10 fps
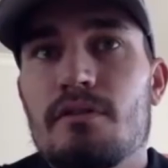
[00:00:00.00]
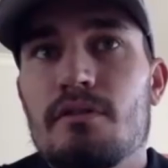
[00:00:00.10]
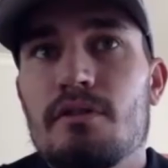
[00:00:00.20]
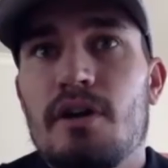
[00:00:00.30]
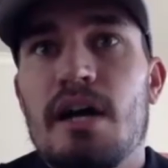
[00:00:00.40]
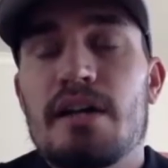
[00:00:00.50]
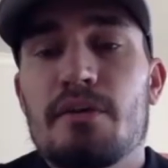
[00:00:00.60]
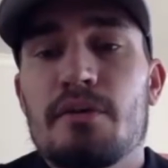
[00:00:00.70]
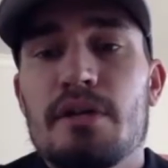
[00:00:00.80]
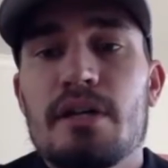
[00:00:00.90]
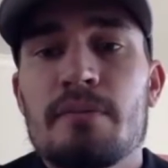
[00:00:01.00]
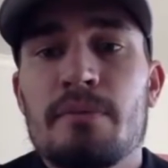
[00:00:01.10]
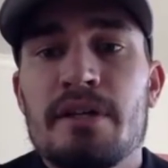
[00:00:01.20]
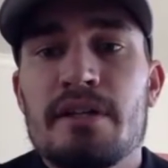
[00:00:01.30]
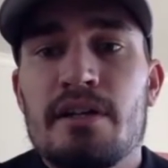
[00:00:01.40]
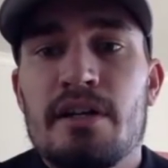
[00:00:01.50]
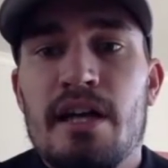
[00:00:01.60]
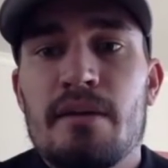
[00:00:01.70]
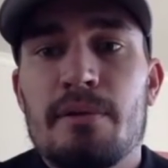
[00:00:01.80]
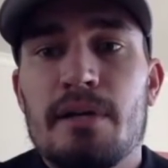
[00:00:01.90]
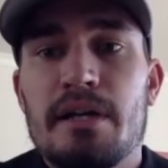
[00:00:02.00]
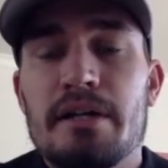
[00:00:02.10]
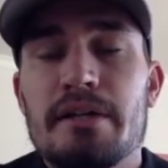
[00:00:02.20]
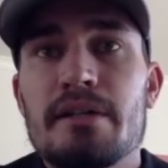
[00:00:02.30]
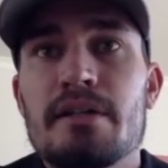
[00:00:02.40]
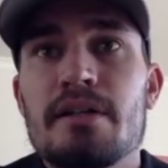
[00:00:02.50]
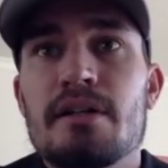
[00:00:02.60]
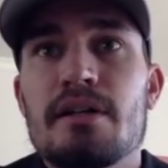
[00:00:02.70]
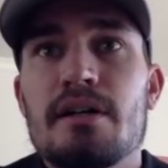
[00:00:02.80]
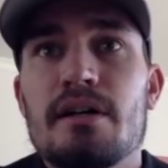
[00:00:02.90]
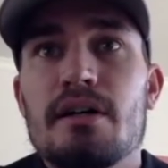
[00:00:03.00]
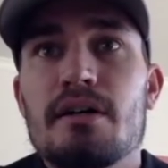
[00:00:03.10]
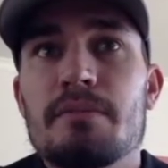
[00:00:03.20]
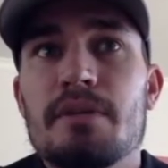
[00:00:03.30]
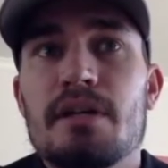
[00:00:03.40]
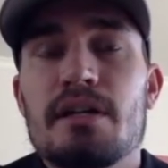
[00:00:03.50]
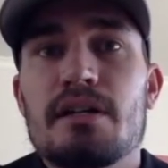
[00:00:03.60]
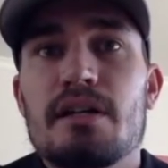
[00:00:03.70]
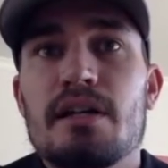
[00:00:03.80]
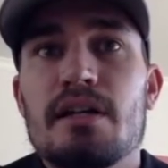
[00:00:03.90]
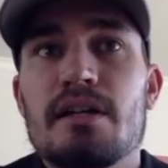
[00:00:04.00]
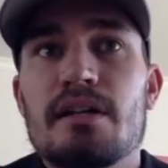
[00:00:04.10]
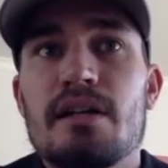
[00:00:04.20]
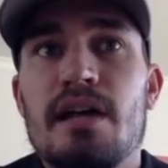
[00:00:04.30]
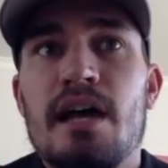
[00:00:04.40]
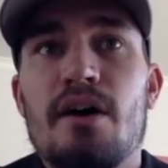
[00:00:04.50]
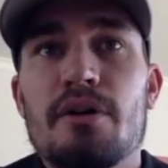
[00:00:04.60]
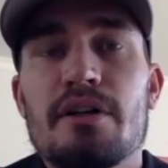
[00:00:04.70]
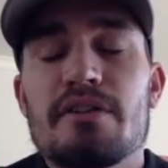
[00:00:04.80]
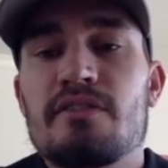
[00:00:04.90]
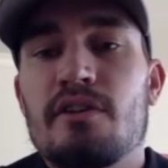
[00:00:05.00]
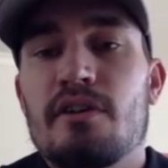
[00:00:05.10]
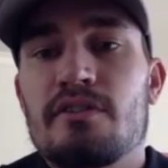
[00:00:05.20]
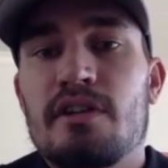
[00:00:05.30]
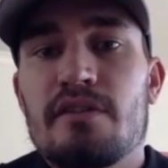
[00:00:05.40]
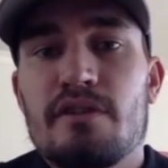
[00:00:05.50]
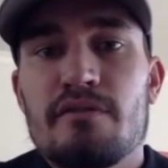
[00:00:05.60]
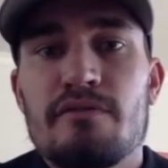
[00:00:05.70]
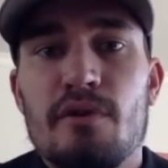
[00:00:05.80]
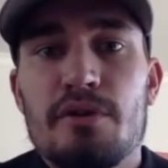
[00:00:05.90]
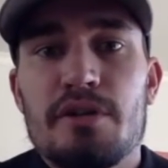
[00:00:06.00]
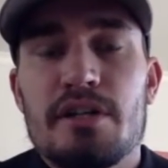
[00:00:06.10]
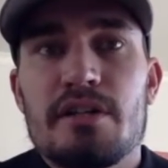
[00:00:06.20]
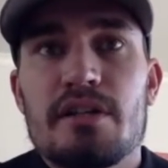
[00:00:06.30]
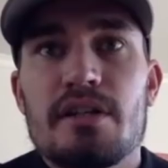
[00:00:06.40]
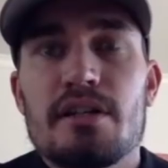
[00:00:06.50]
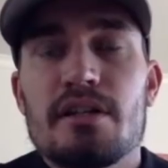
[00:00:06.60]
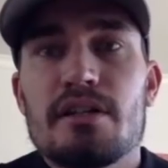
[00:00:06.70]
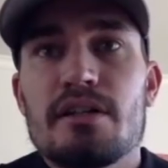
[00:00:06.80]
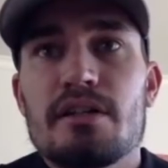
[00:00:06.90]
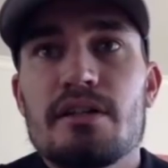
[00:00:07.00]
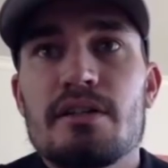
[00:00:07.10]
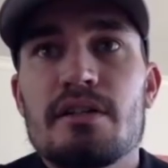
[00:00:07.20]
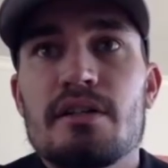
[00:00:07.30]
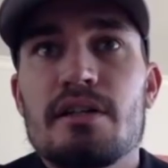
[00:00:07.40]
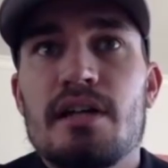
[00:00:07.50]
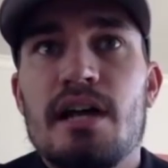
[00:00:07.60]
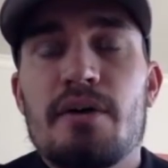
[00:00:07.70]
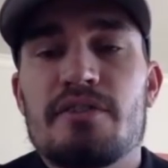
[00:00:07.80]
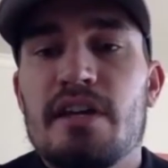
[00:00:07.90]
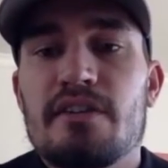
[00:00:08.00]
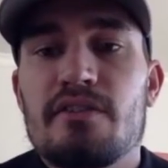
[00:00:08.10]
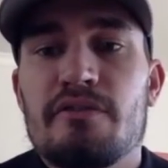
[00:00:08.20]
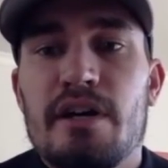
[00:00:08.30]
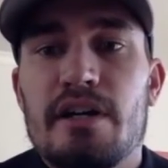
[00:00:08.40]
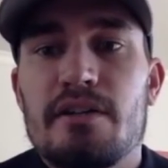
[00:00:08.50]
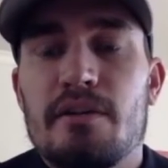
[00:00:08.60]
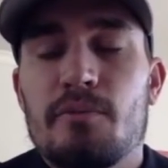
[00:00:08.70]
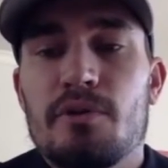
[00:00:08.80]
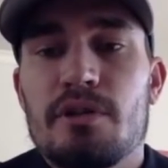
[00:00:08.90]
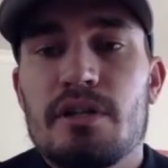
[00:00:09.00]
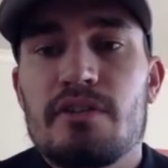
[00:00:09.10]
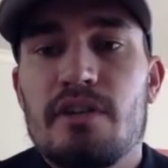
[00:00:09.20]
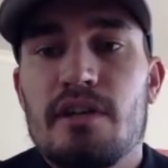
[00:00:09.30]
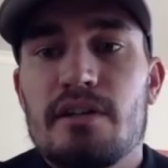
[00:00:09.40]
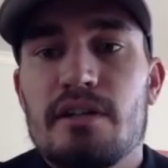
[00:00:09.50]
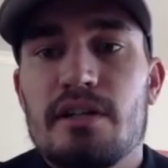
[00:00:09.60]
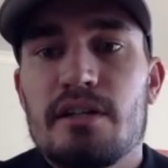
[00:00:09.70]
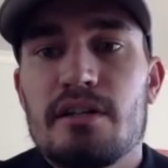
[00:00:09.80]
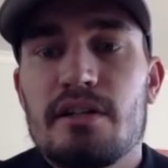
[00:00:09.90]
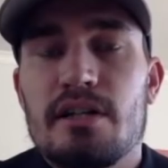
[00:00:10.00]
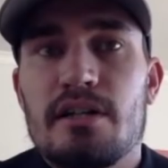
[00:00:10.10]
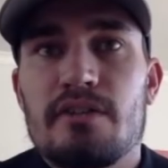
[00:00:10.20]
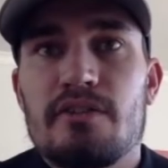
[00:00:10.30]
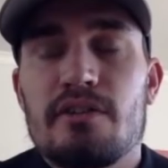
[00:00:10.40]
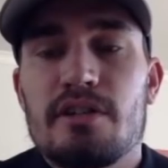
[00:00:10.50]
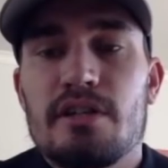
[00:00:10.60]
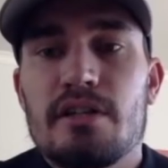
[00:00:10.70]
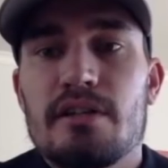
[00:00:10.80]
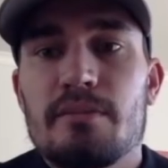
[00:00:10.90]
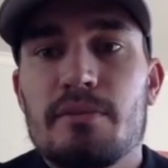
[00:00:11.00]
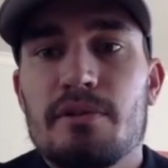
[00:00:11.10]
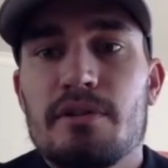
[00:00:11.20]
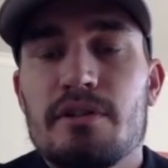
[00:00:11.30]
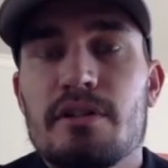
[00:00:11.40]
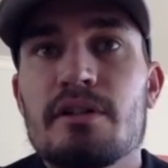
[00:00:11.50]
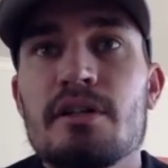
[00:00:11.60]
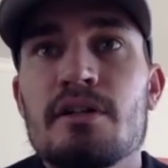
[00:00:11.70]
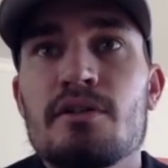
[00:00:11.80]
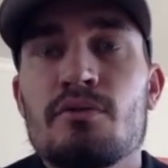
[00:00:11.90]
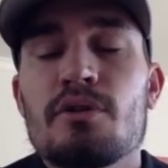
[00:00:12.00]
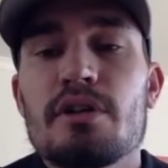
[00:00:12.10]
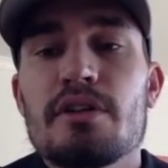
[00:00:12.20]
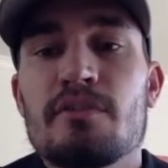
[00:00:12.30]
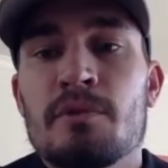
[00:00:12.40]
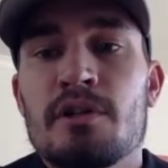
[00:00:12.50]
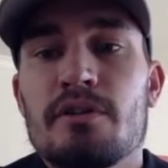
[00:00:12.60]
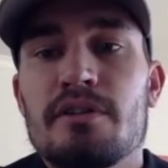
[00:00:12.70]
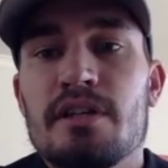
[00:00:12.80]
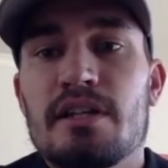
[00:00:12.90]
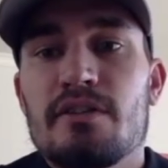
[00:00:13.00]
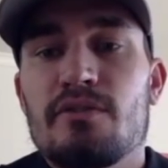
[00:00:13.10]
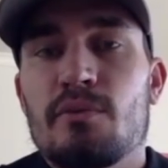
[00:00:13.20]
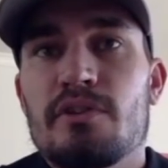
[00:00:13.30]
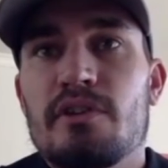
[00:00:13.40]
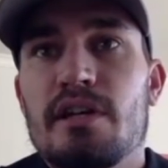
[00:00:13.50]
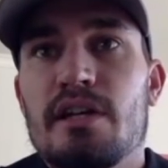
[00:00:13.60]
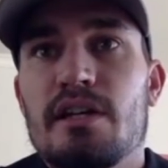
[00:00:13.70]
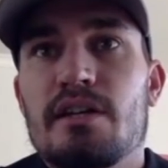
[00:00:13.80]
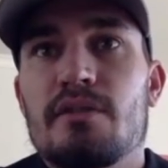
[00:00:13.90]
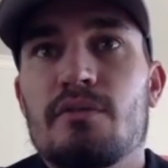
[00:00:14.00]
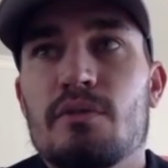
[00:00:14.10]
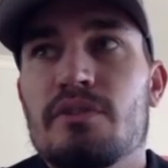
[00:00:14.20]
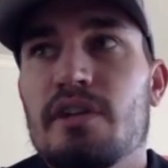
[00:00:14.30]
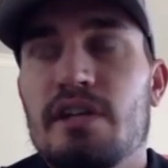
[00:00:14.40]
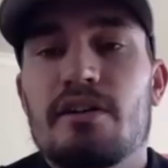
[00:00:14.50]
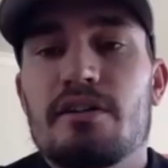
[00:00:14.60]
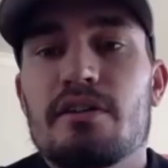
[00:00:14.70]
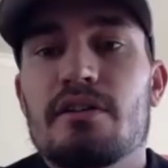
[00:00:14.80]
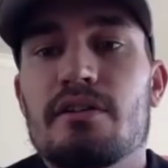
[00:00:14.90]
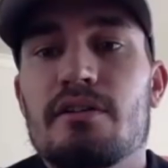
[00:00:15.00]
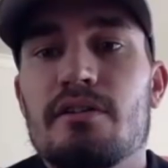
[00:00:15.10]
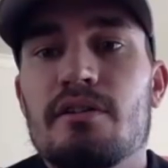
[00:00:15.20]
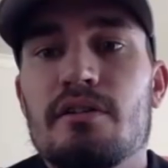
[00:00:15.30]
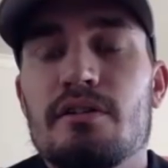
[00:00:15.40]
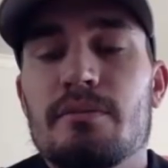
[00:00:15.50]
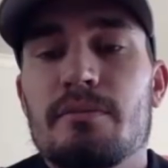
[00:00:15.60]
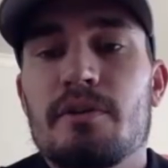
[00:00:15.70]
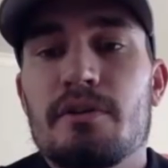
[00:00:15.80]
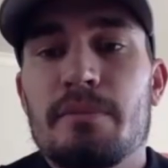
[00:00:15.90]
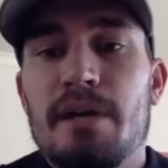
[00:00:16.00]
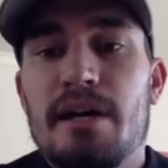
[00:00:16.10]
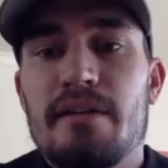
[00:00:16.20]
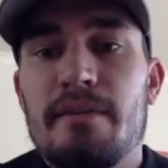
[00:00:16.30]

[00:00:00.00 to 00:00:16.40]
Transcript: you know, how they really implement their game plan and how it starts kind of unfolding in the how it takes effect. I'm really excited to get in there and kind of start digging deeper into really some little things once I get on the path.